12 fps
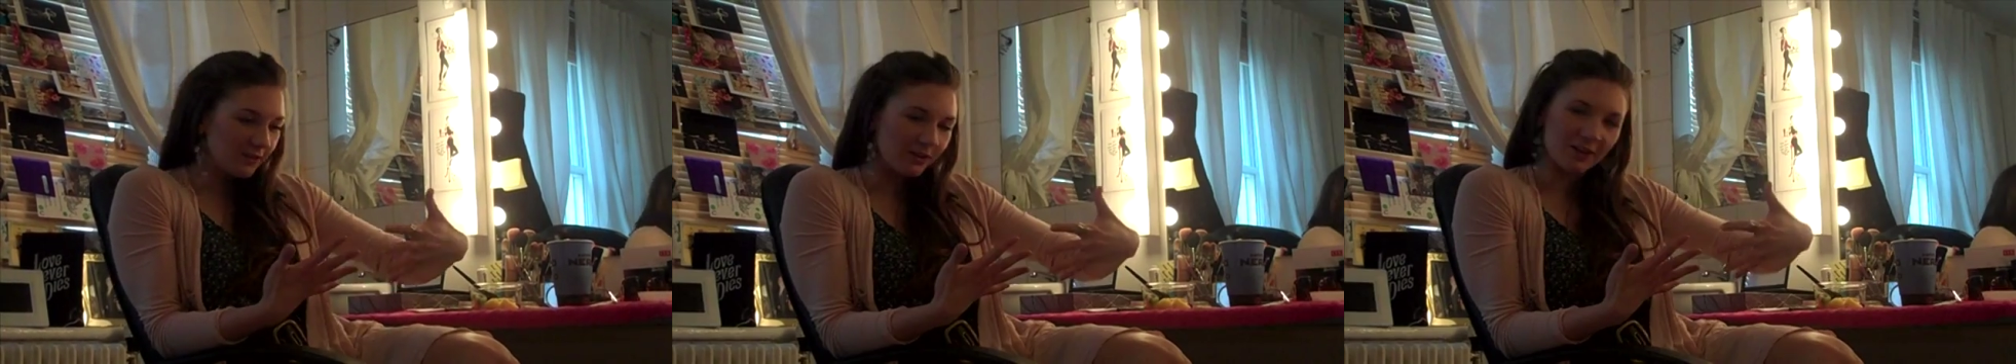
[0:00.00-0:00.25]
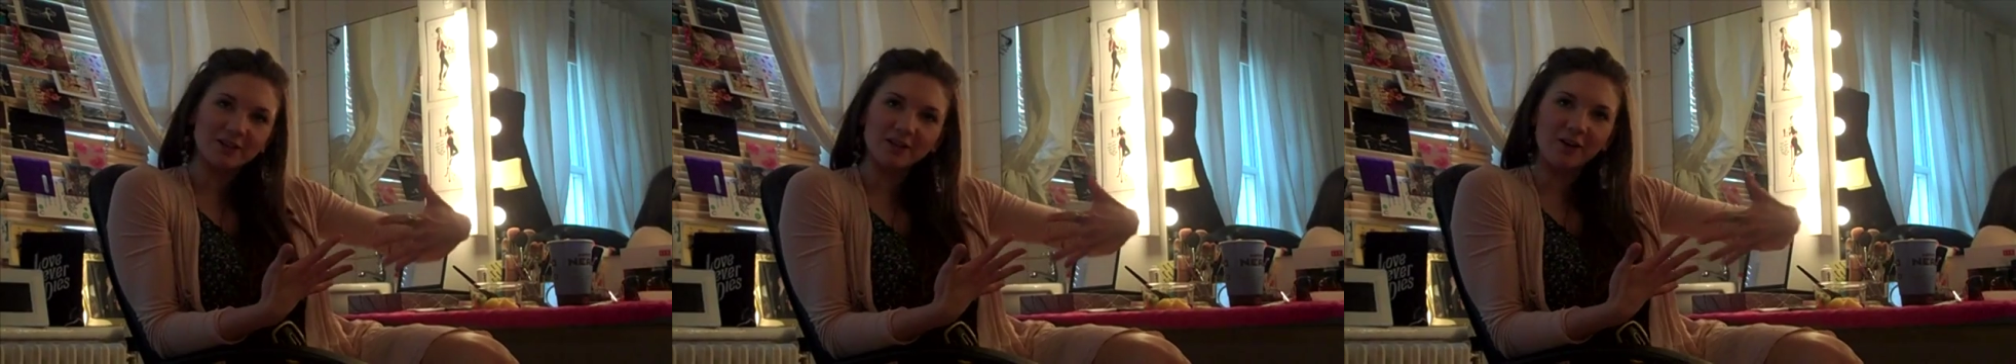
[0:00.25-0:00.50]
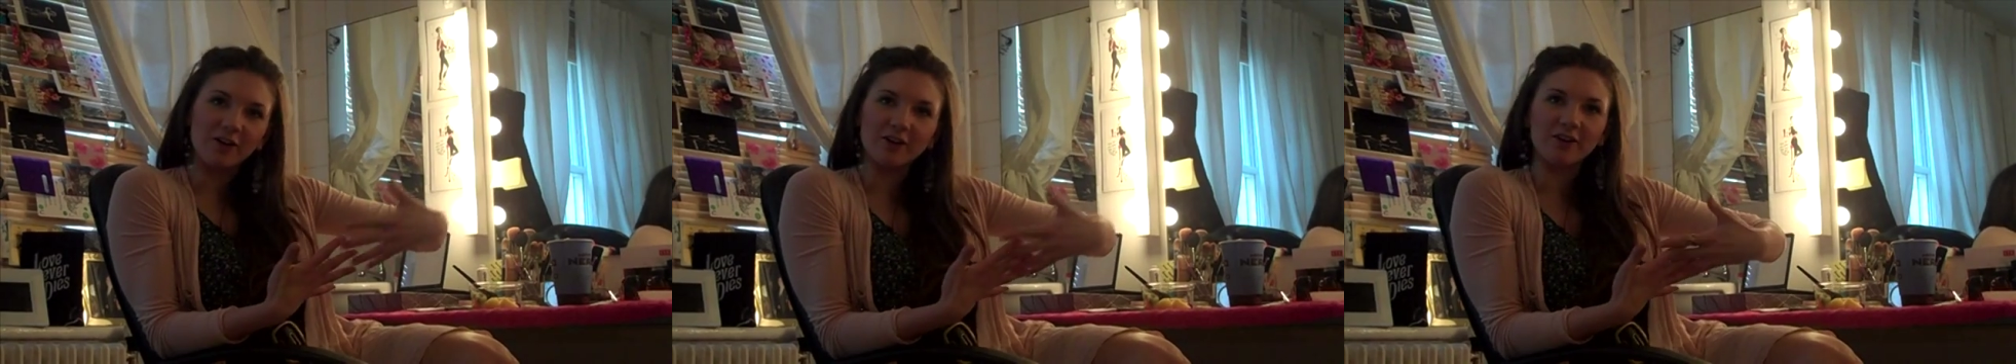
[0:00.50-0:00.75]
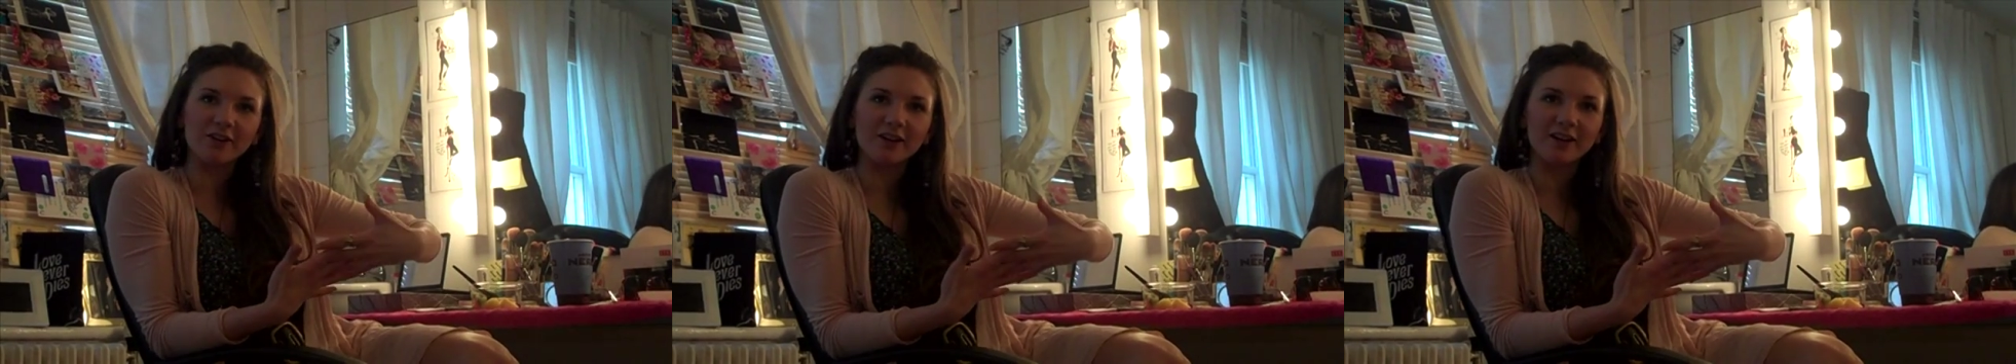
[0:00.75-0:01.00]
just
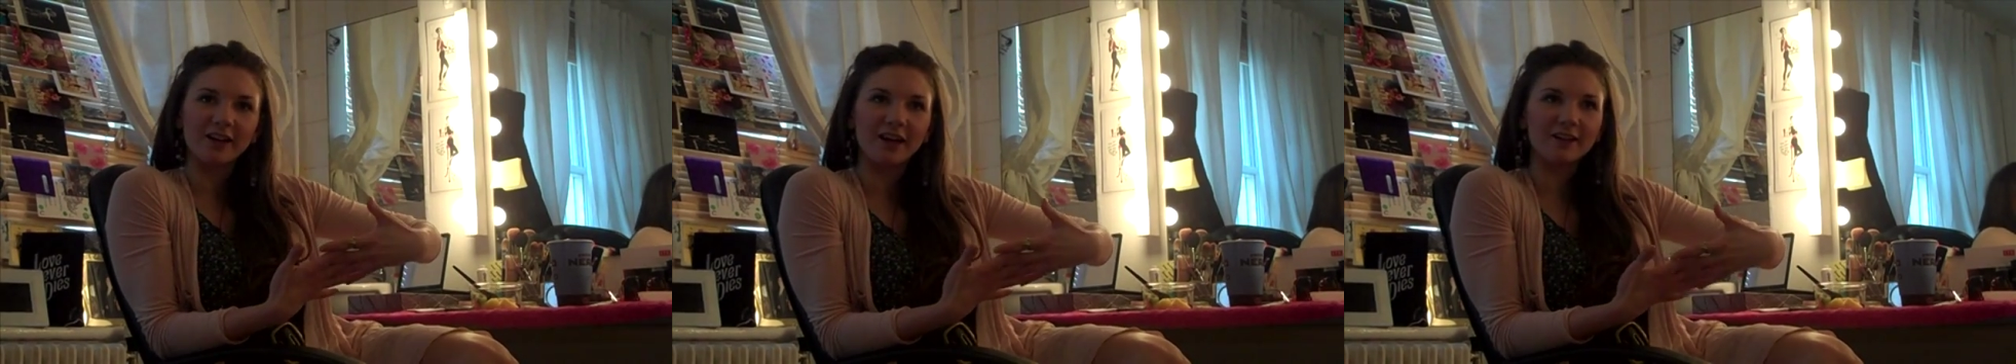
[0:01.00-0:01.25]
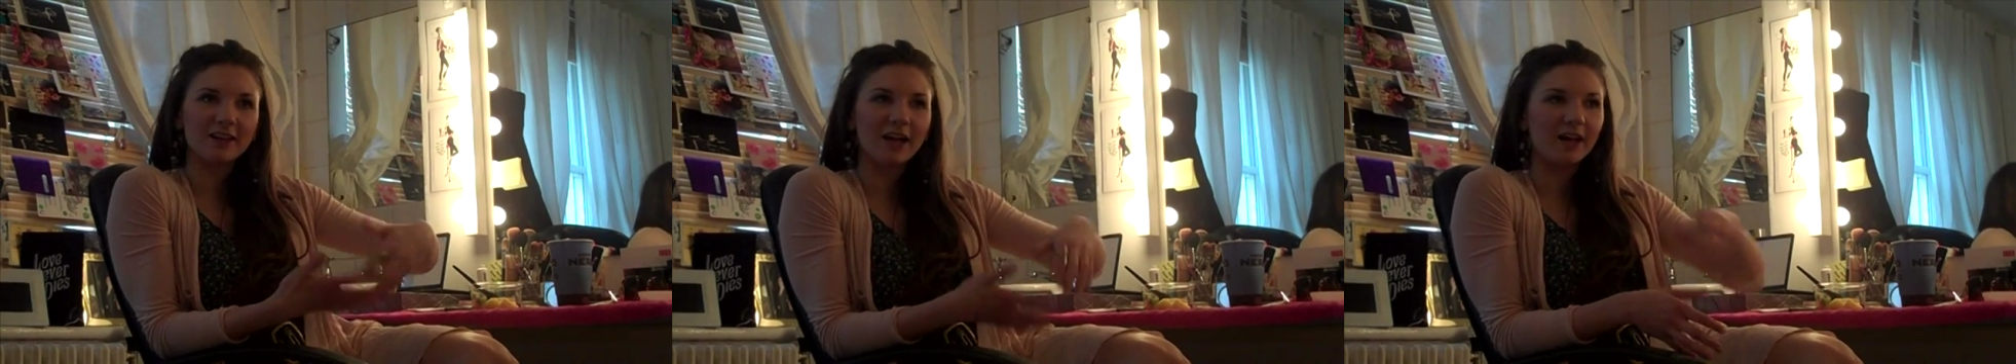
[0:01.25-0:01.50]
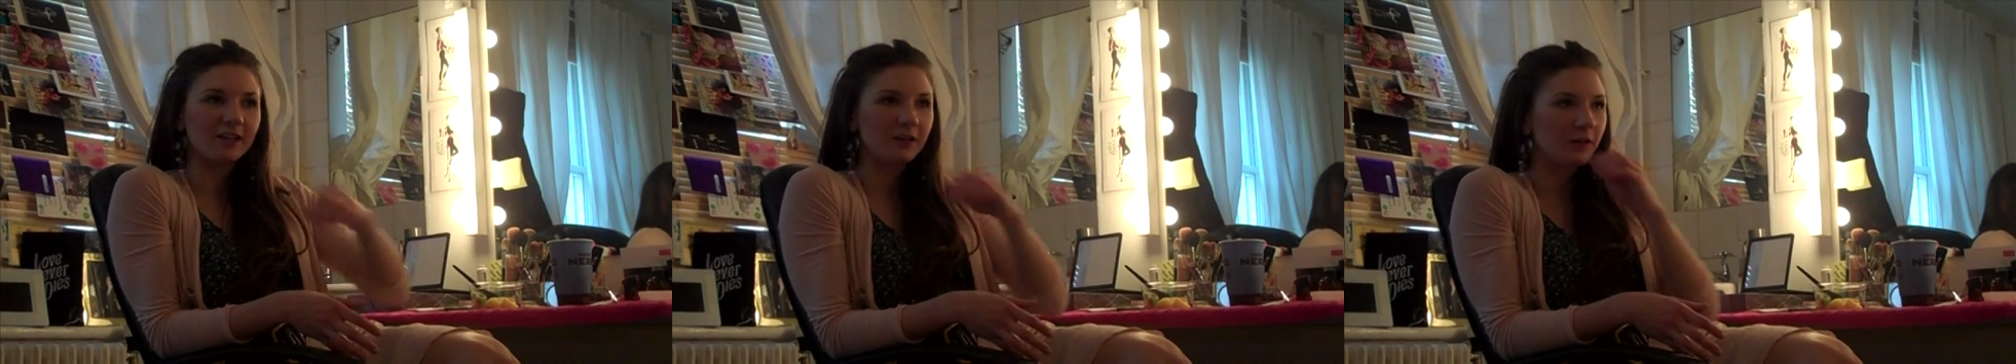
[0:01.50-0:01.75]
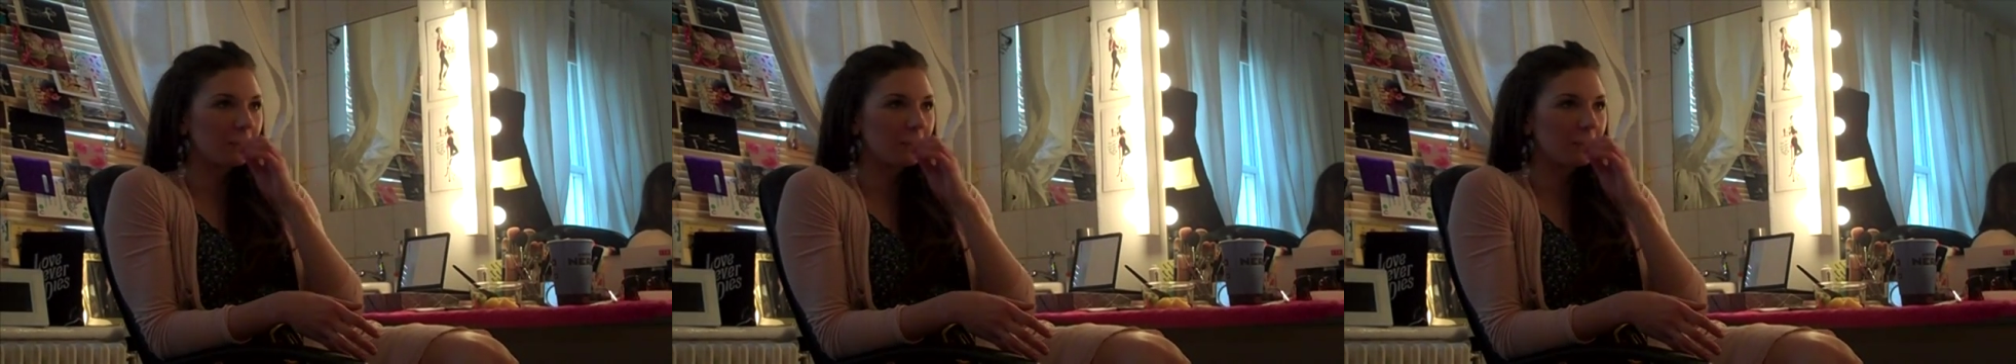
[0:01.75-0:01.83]
gone like that.